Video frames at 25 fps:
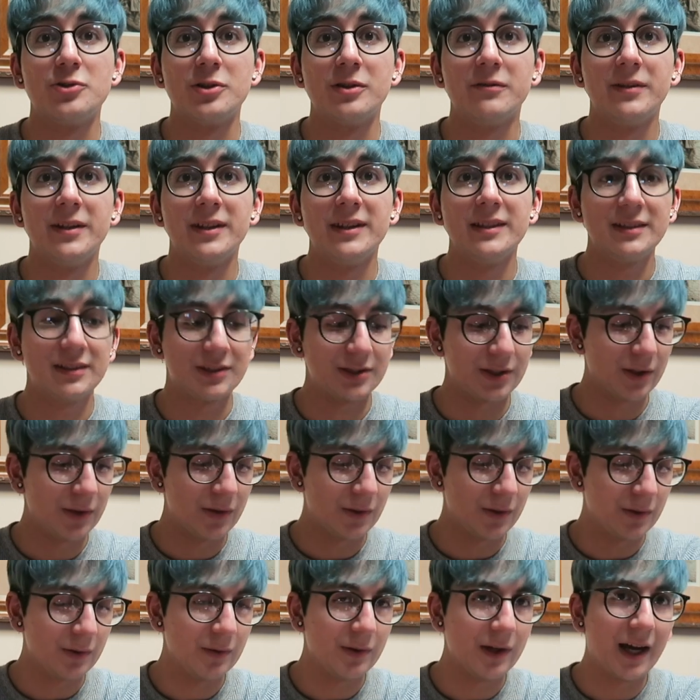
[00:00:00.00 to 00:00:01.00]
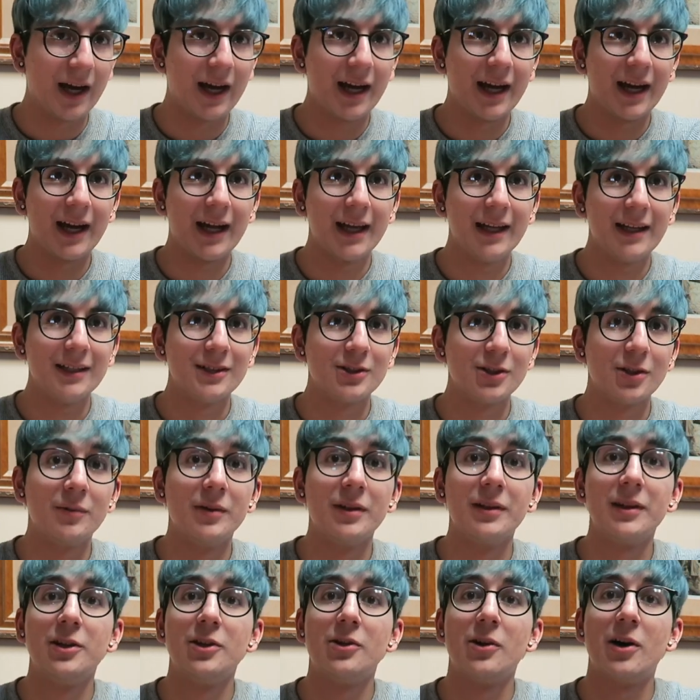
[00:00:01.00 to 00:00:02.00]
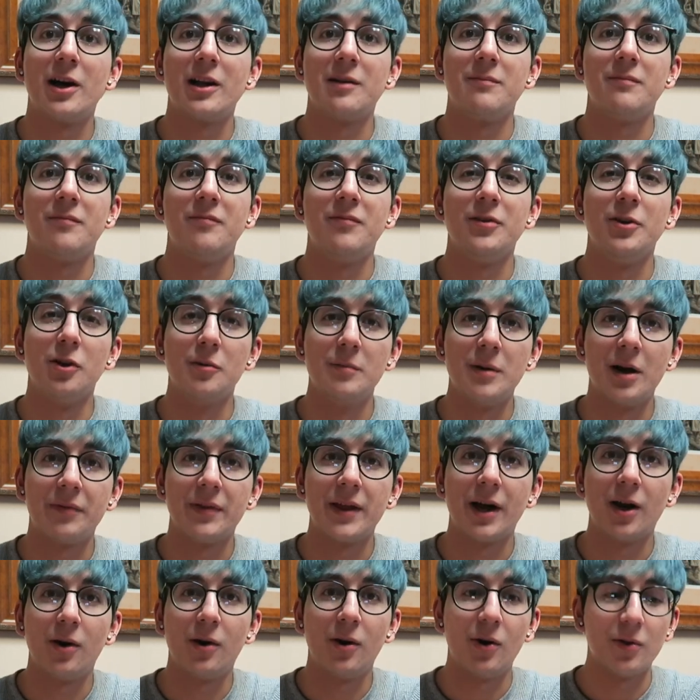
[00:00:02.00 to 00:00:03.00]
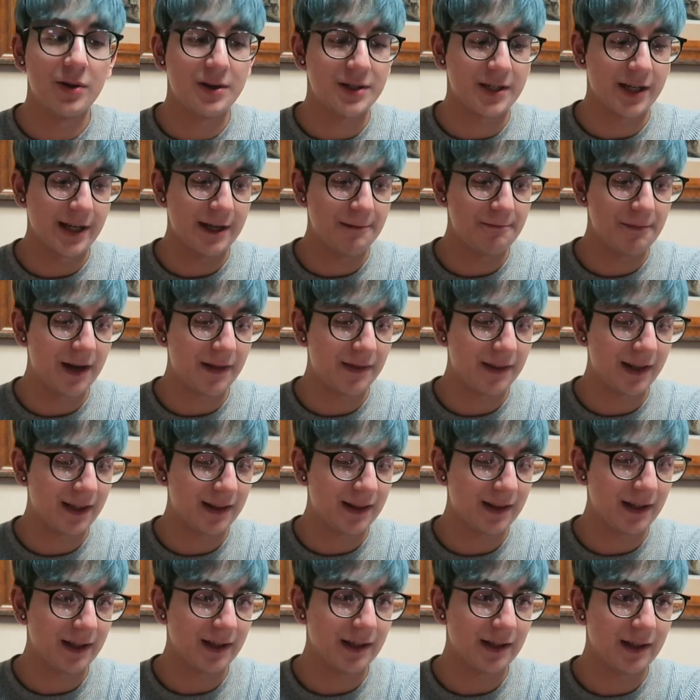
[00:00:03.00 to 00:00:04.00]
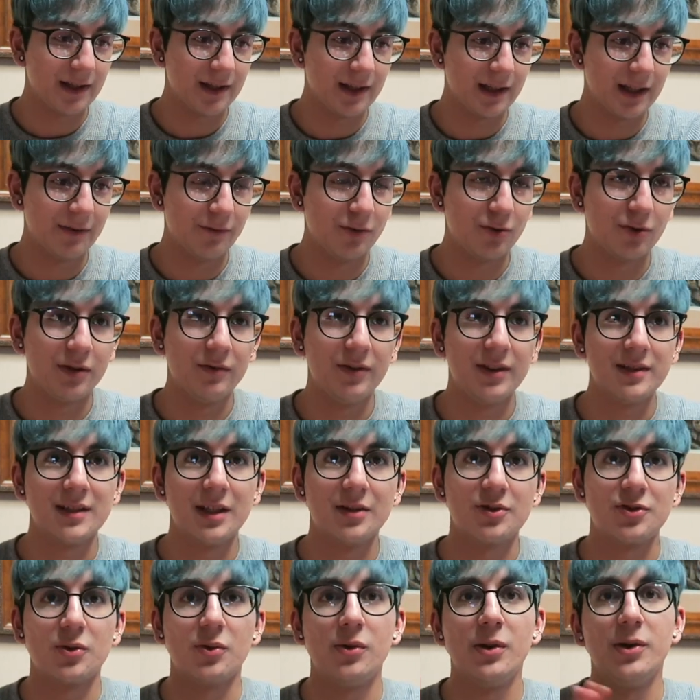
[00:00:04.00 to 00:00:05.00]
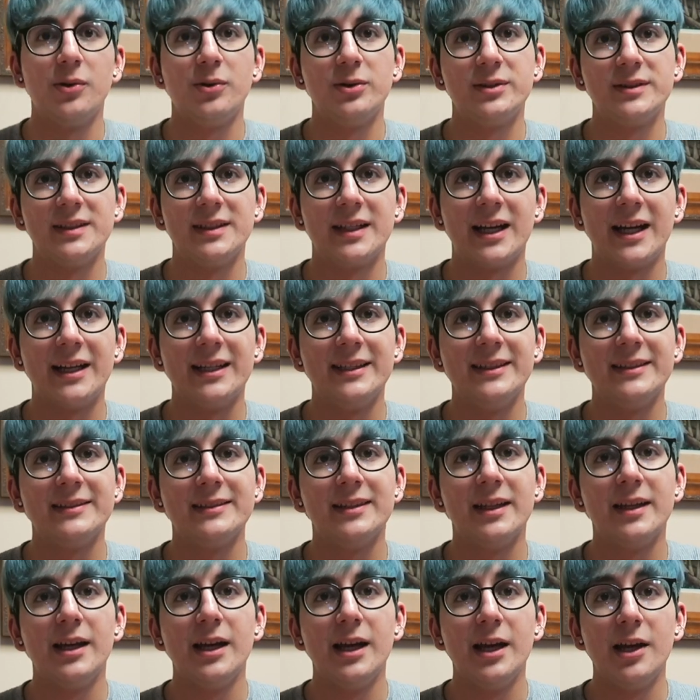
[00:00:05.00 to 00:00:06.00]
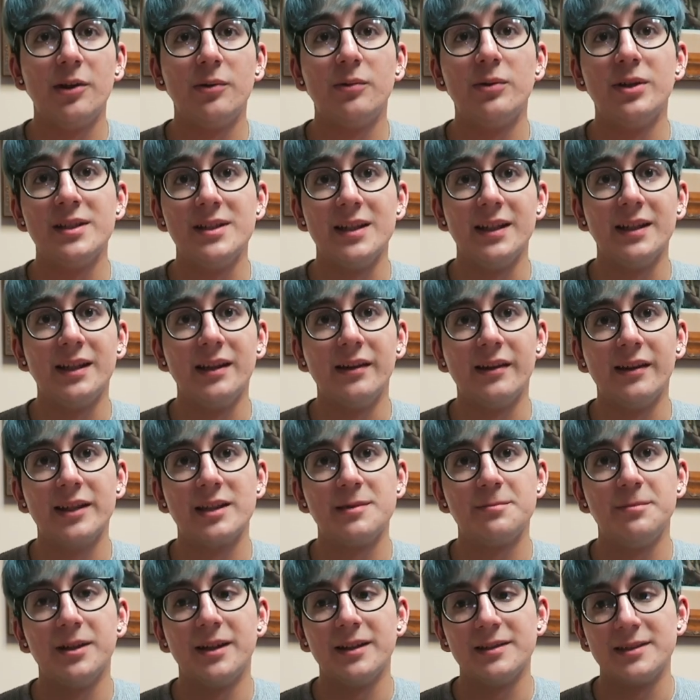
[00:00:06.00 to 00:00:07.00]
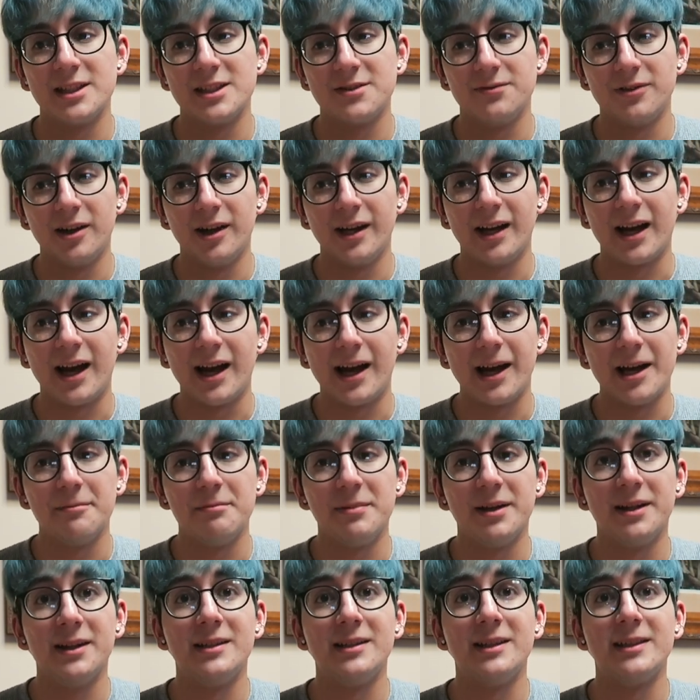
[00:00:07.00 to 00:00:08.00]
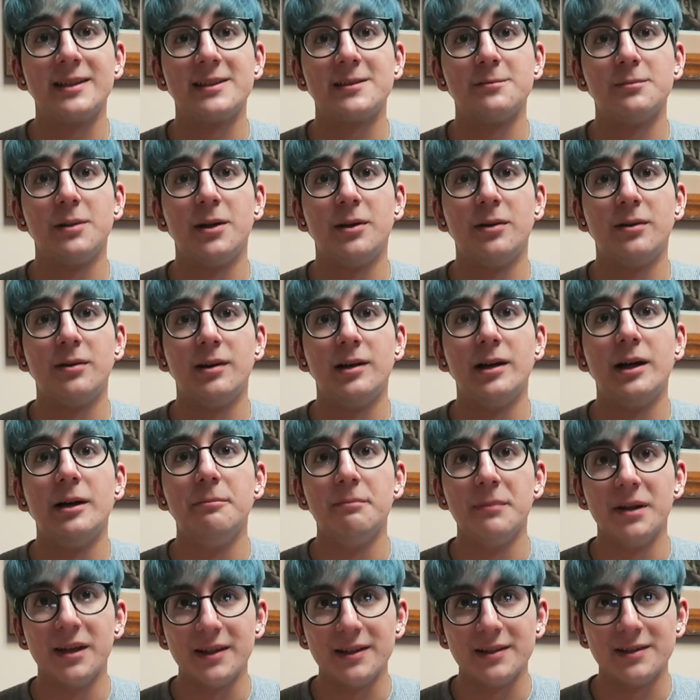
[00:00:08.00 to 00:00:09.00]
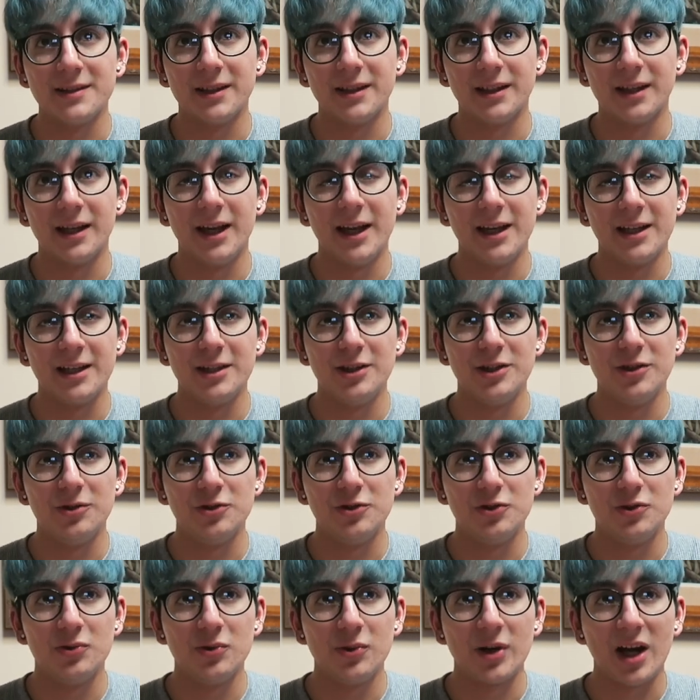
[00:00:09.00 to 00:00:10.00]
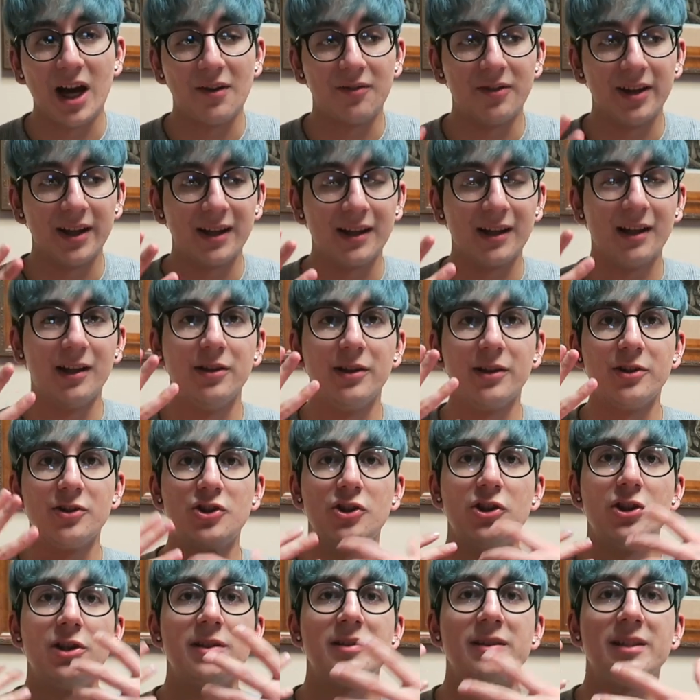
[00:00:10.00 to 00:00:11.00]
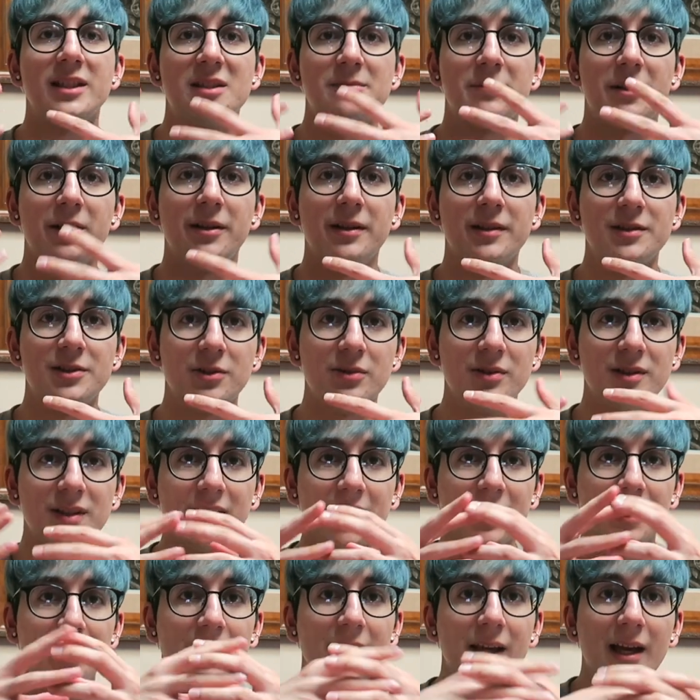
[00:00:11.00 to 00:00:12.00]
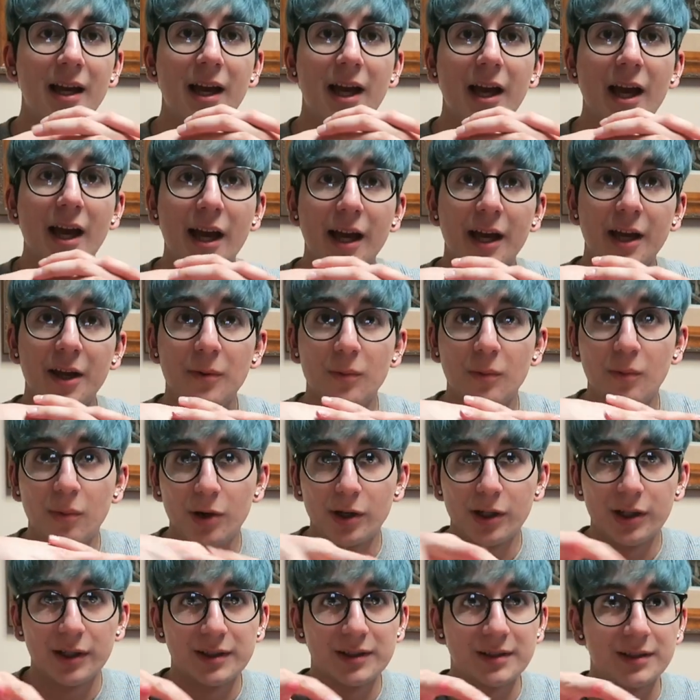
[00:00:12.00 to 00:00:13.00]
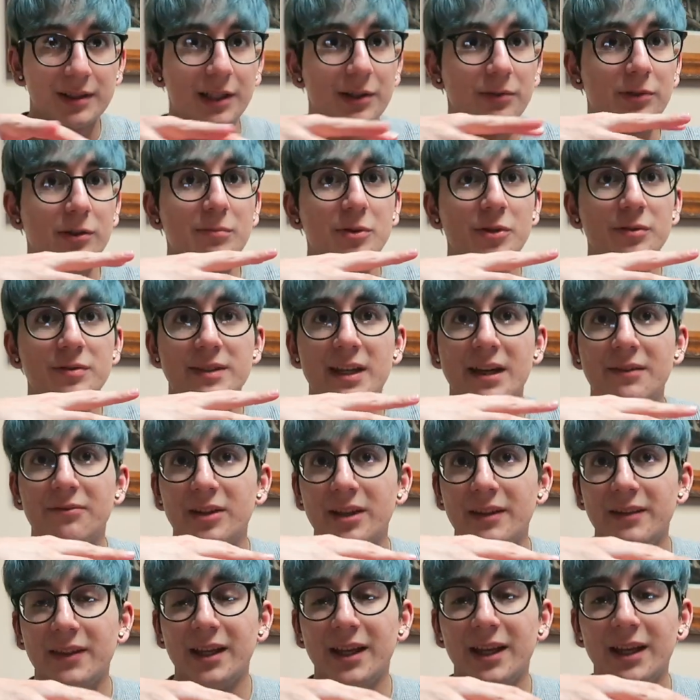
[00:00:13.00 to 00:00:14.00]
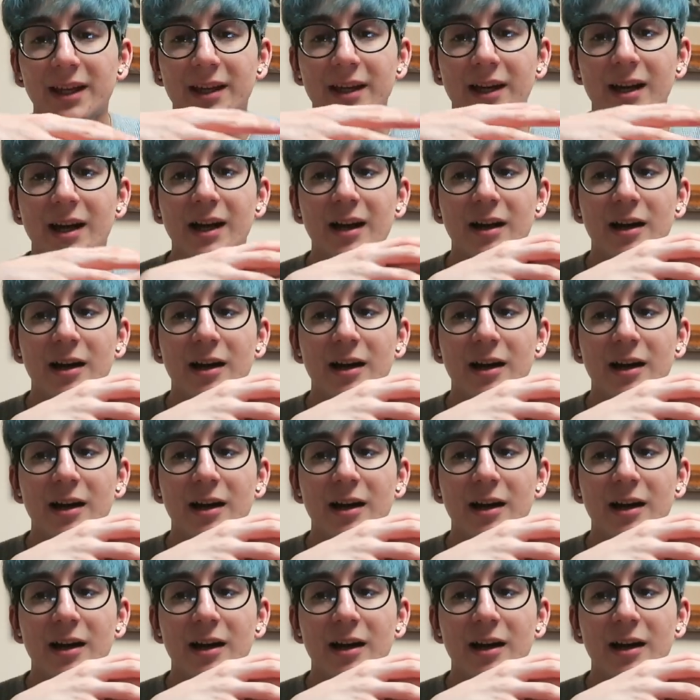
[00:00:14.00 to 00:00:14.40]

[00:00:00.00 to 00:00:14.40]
driven. So I don't really know how to feel about that all the time. I think the level of essential oils in that is ridiculous because it's very high, but it does smell amazing. And you do have like a luxurious experience using it. It works, it removes everything.